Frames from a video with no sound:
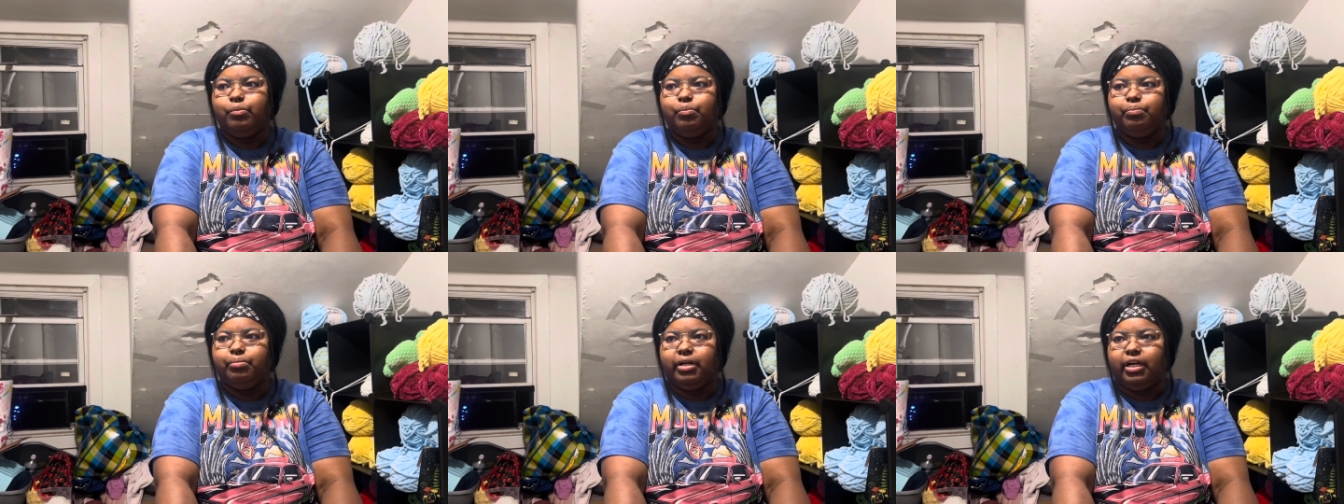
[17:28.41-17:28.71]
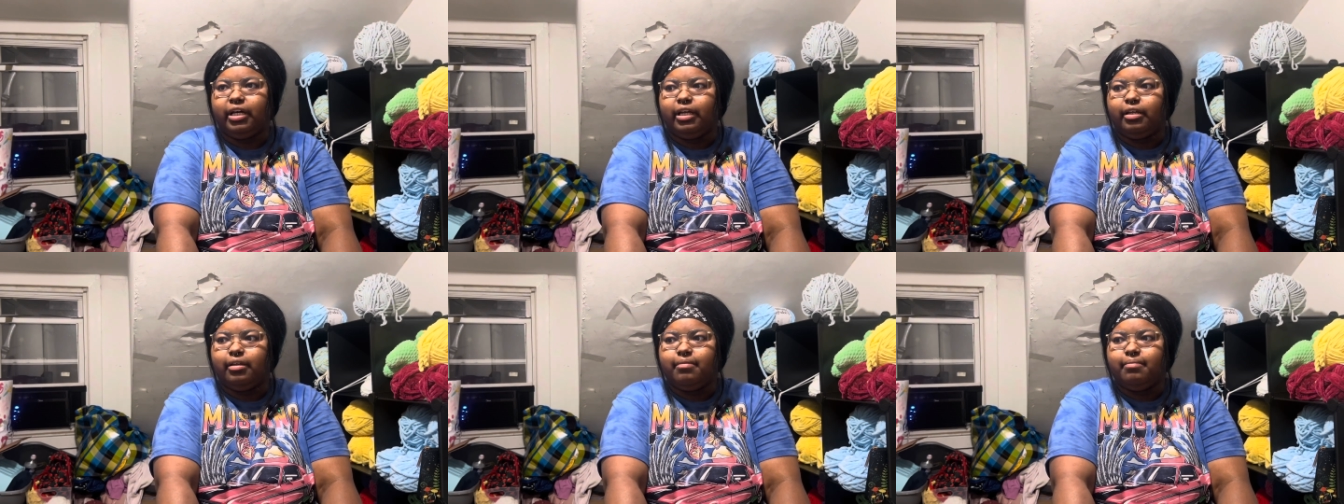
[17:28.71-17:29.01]

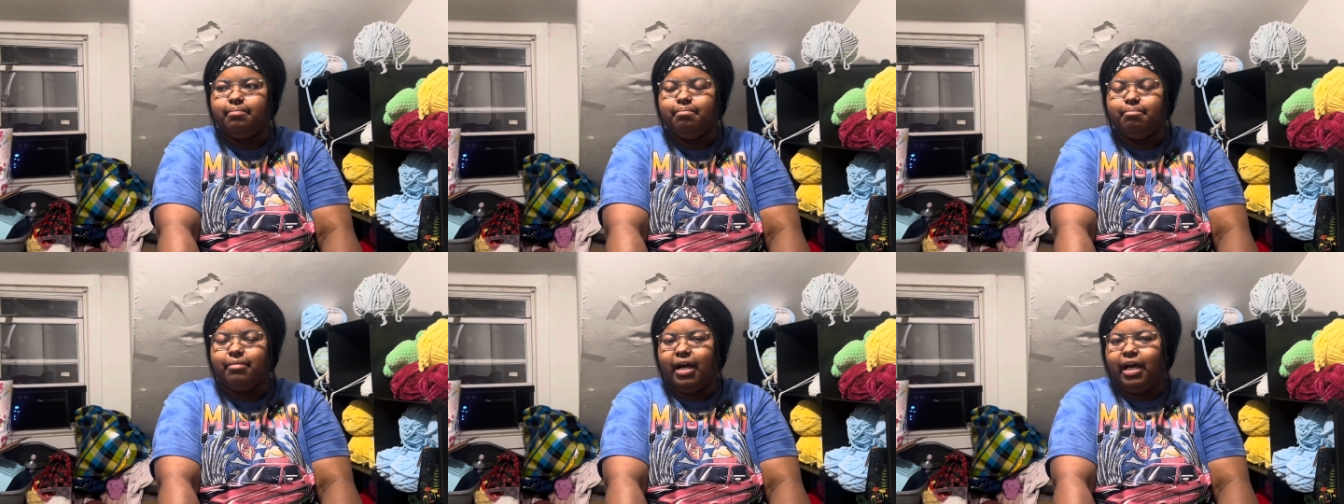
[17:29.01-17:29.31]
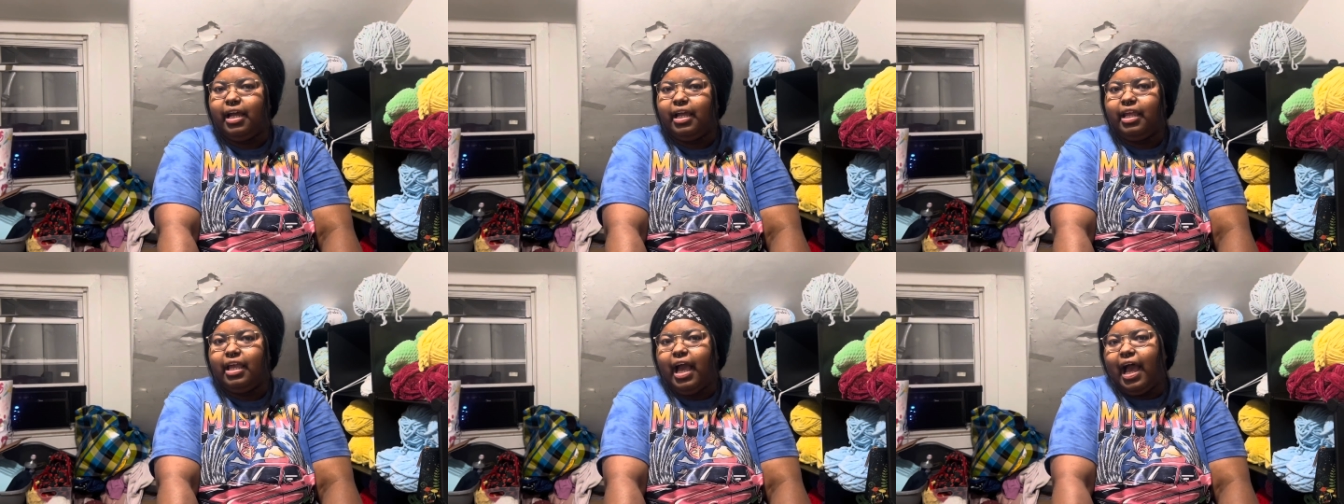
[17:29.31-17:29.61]
But
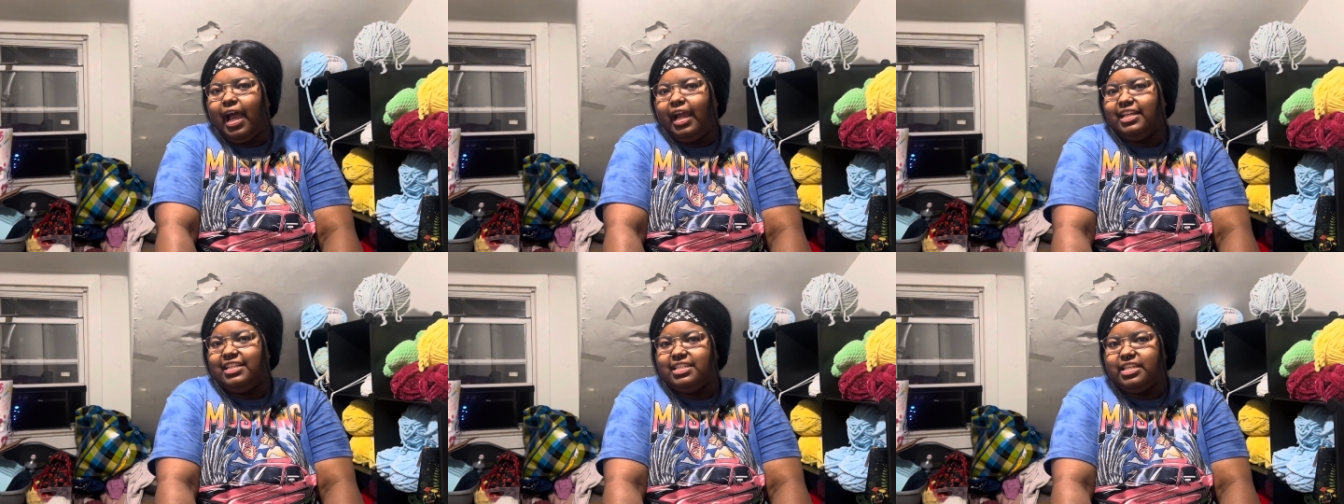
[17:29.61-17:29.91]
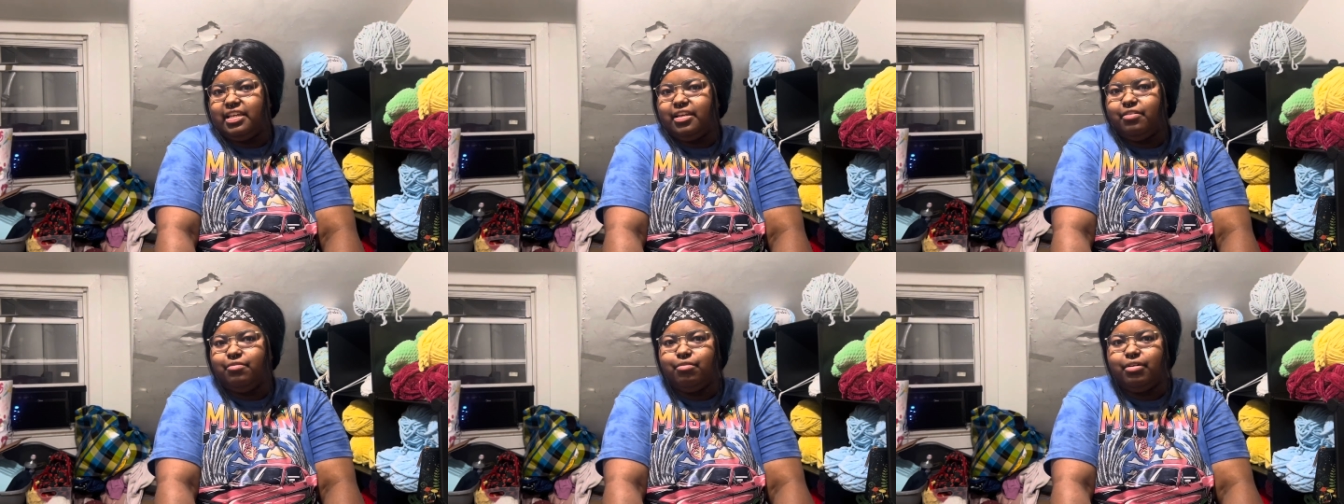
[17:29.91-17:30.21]
my
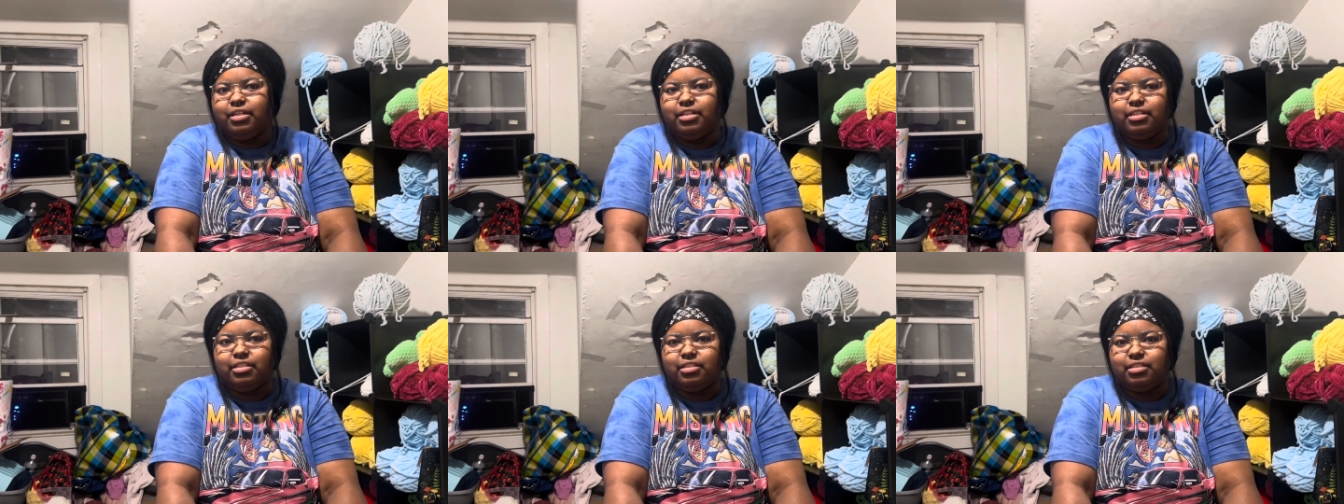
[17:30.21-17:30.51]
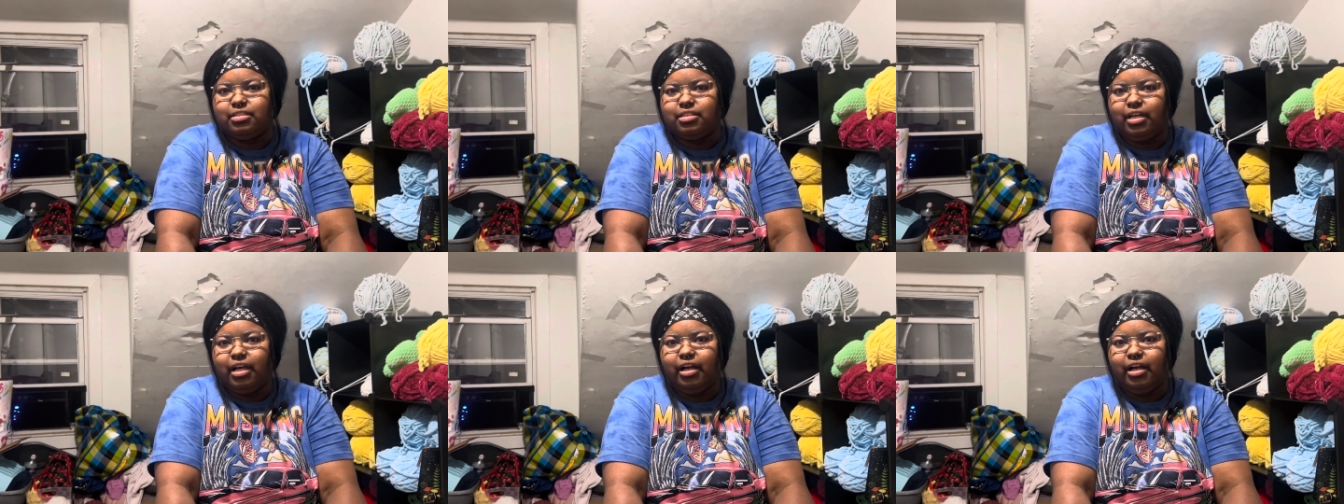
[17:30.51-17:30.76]
idea was